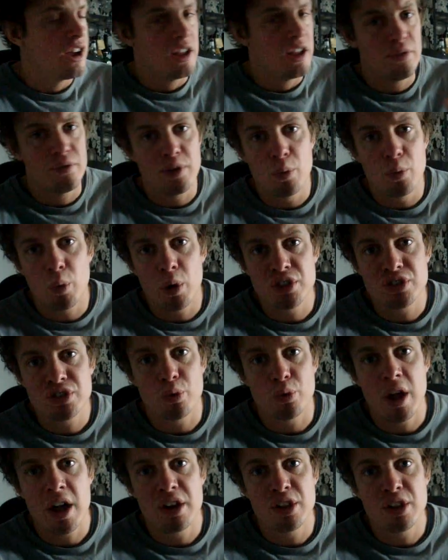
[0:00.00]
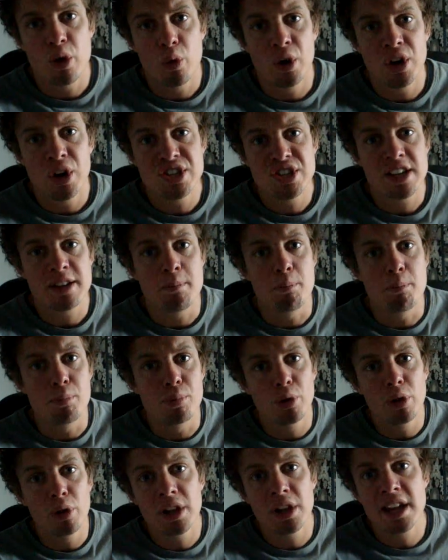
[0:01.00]
If it was Randy Orton
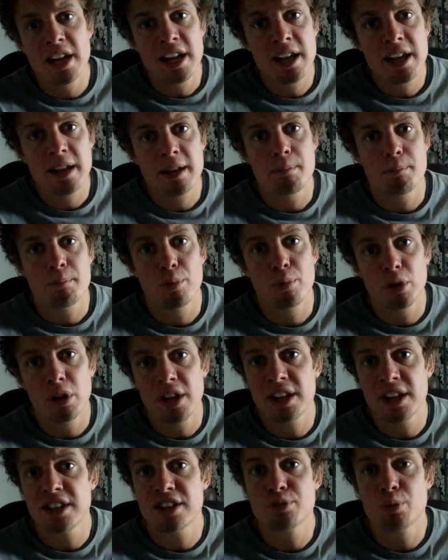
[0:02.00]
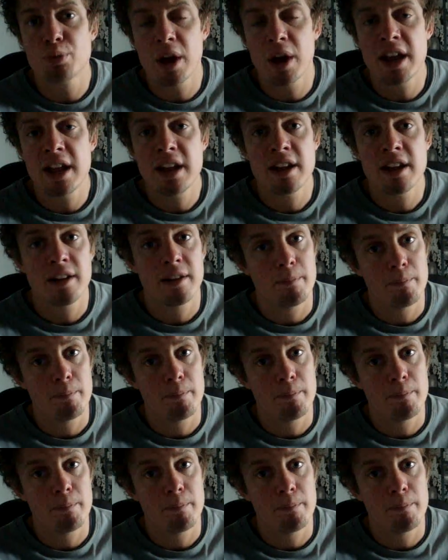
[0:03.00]
bullying his way